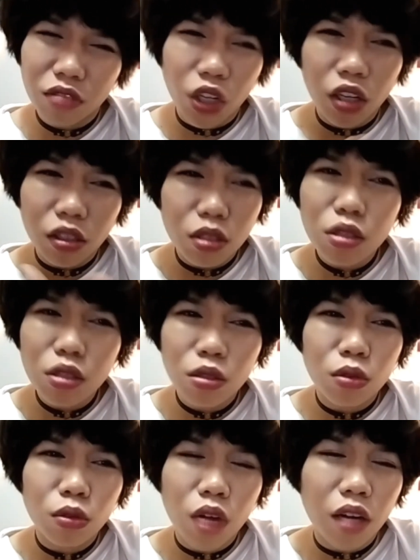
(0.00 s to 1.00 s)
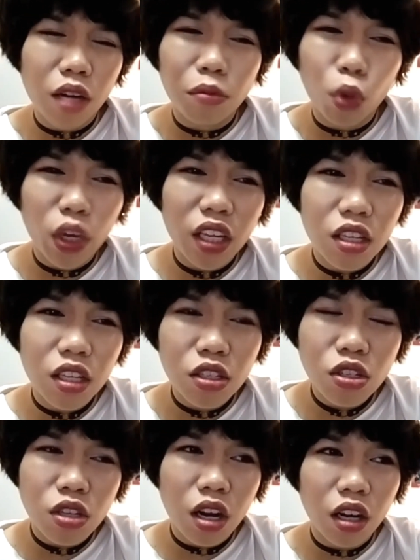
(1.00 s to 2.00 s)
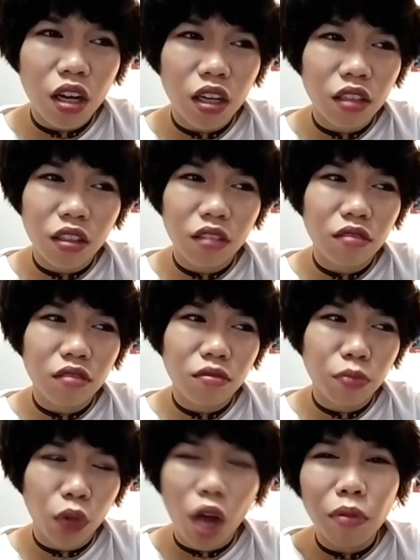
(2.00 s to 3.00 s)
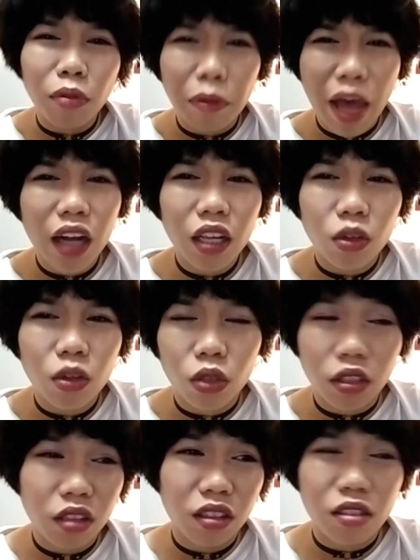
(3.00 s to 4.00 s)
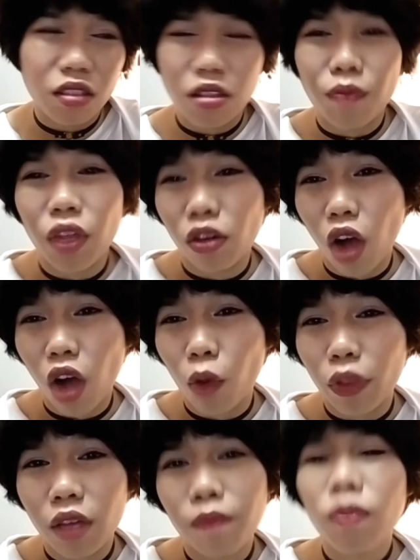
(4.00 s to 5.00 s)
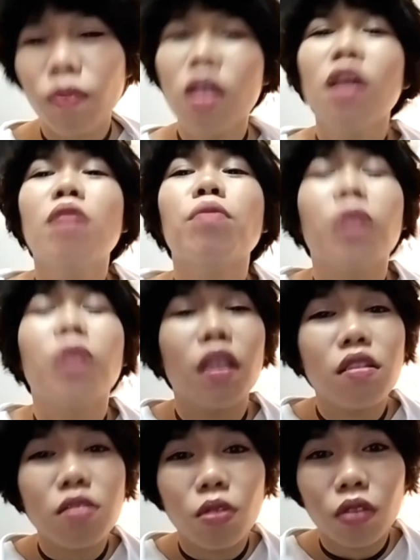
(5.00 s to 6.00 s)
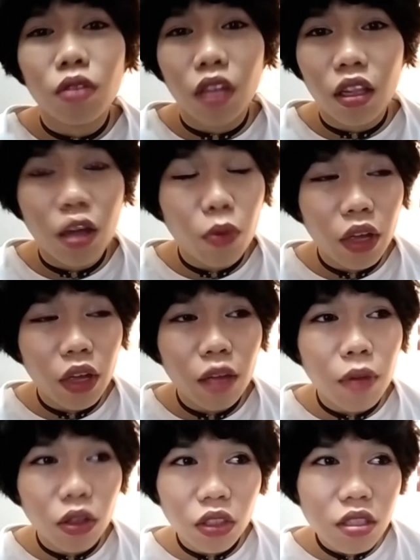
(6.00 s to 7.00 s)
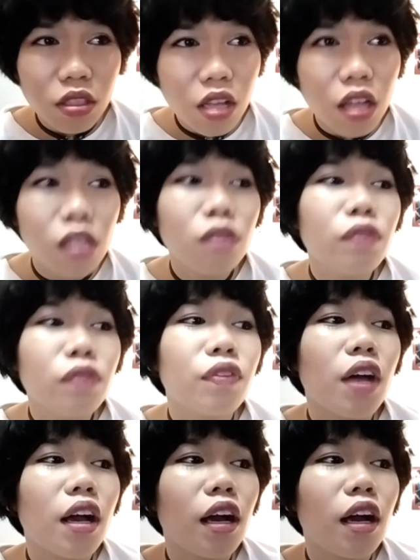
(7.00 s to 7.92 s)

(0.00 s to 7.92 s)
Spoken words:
girls who are boyish are problematic or that there's something wrong with them. Please don't think that way about yourself.